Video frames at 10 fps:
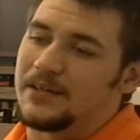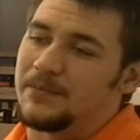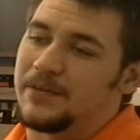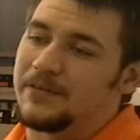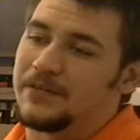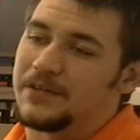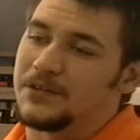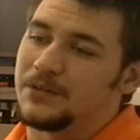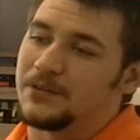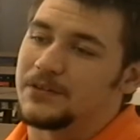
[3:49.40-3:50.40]
benefits
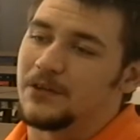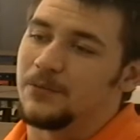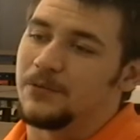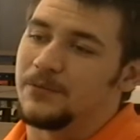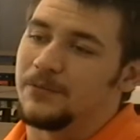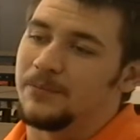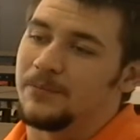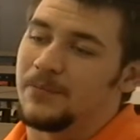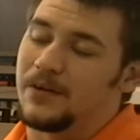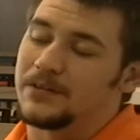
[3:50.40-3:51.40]
you in so
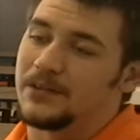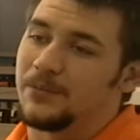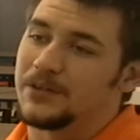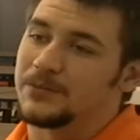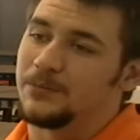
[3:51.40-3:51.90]
much